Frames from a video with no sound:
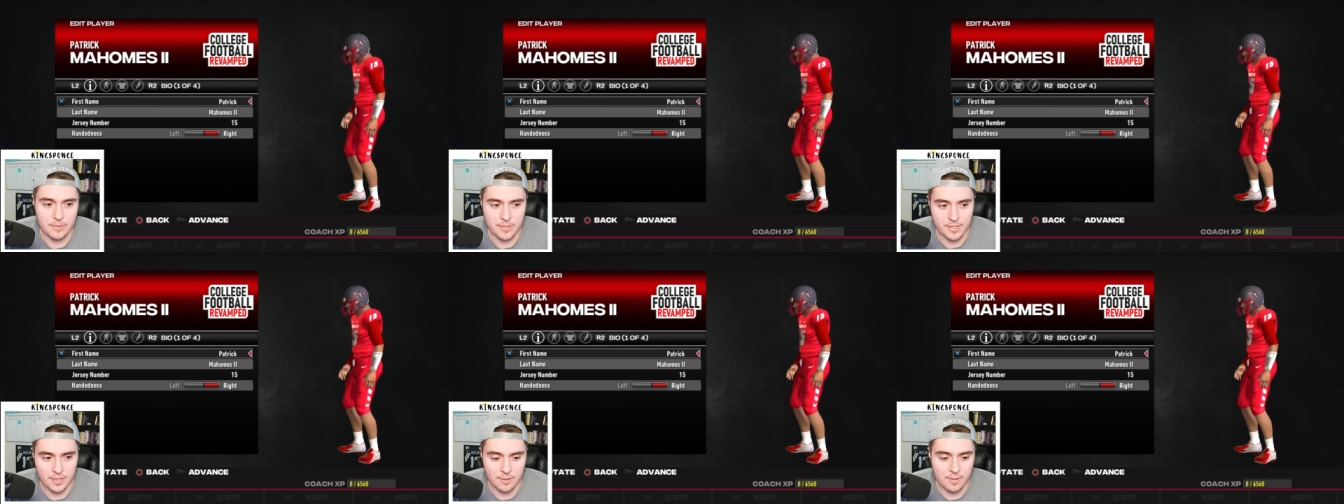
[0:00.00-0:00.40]

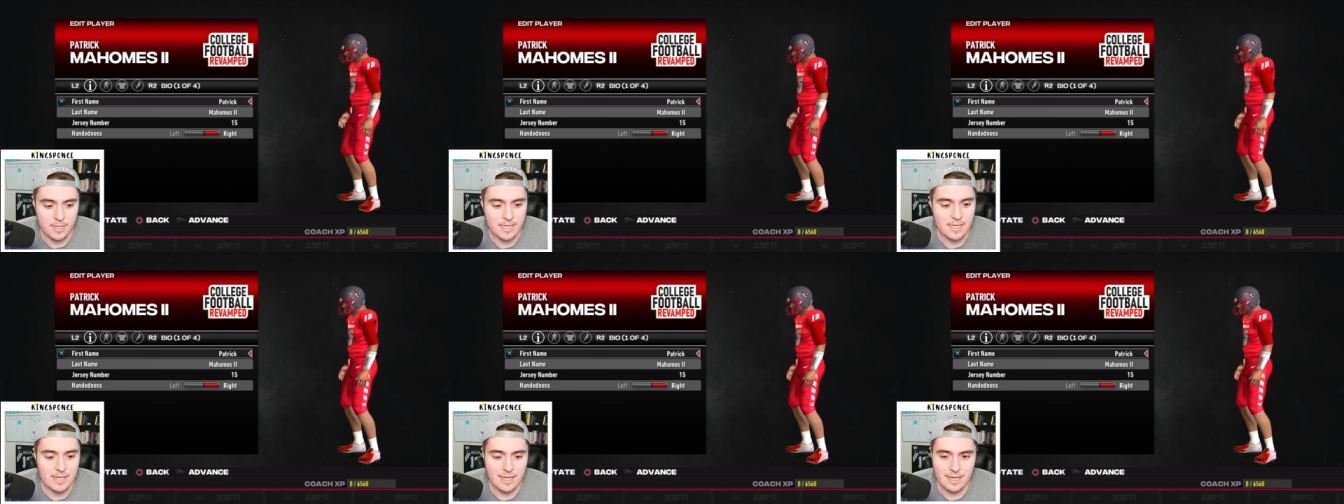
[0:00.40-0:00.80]
So
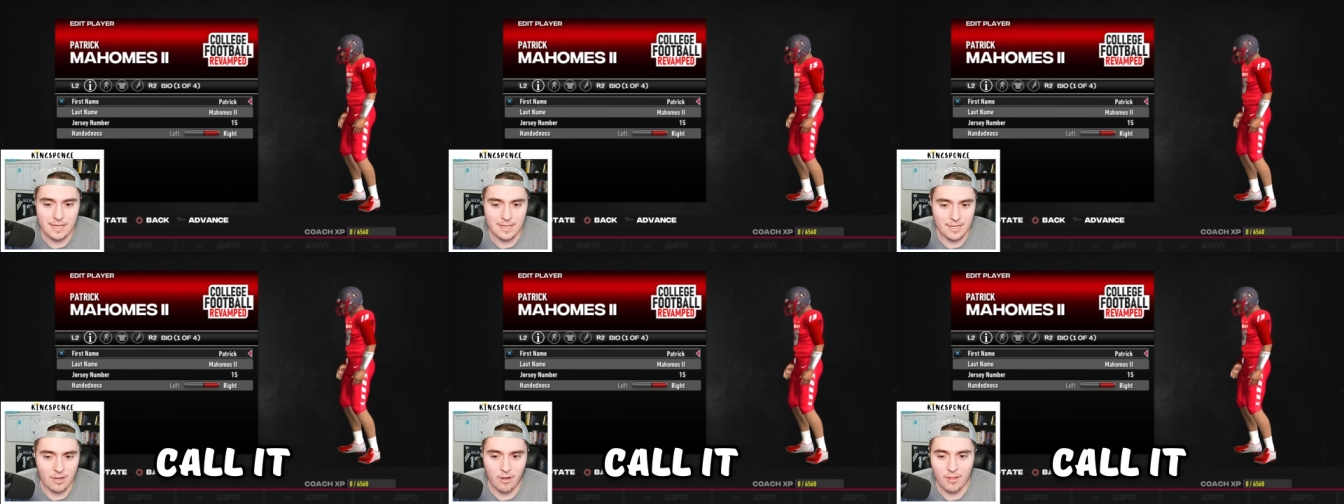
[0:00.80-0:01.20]
uh,
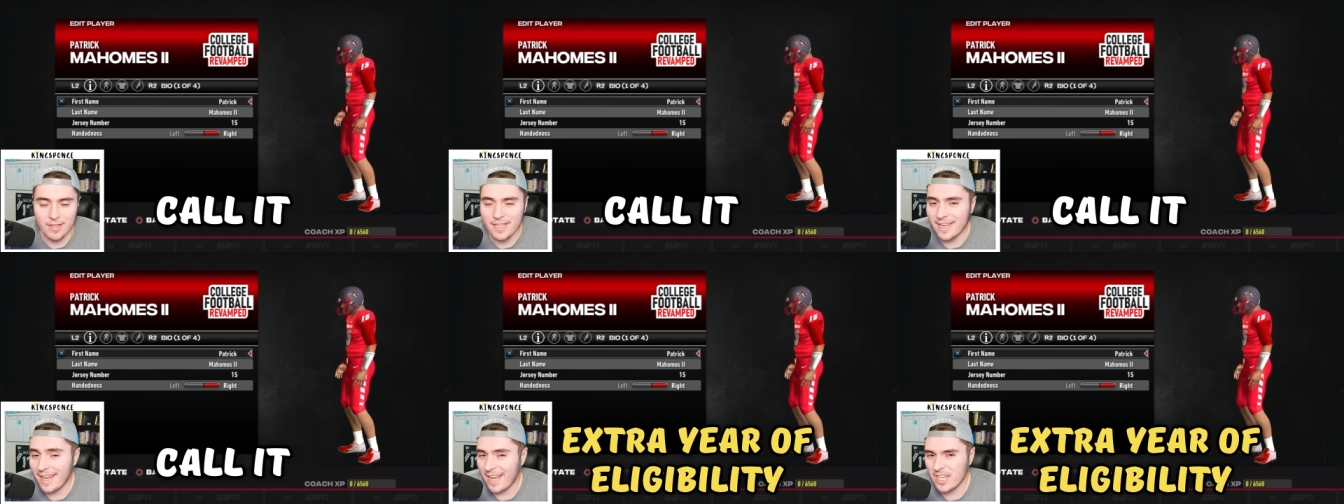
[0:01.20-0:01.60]
call
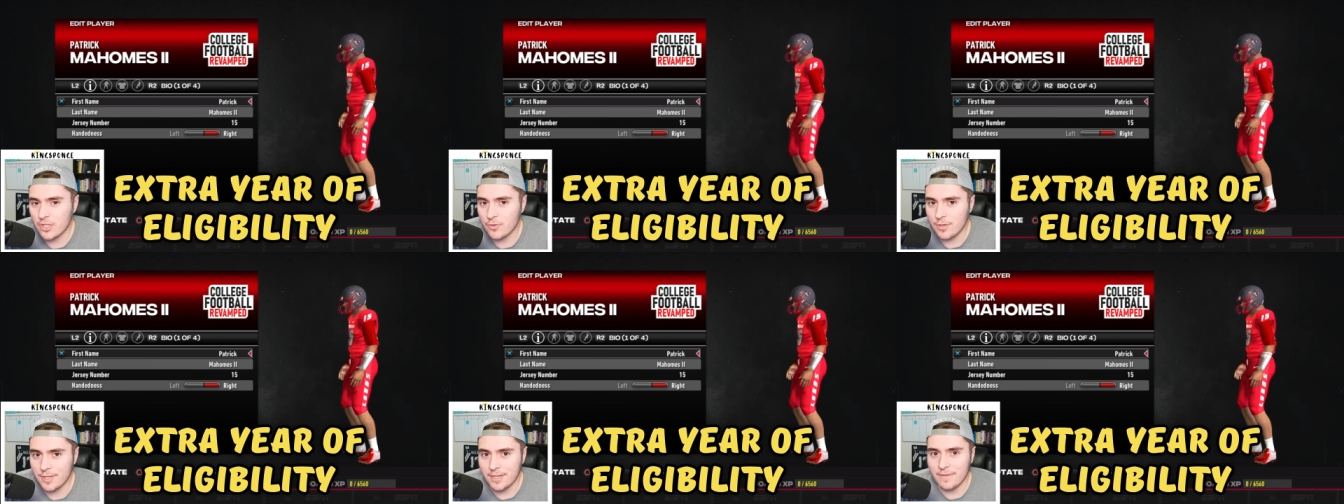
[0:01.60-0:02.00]
it an
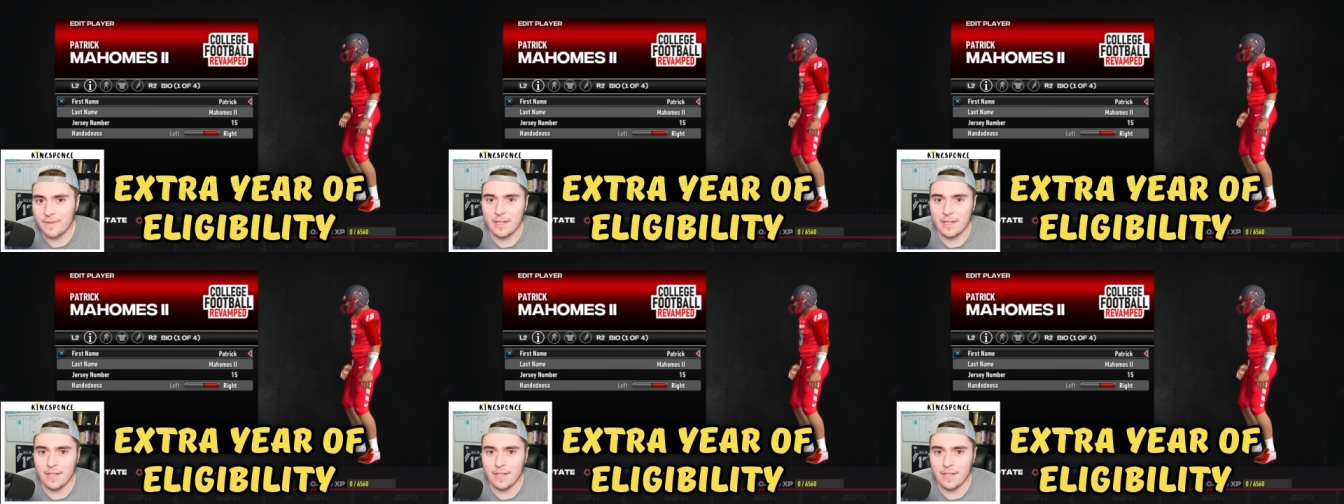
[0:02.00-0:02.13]
extra year of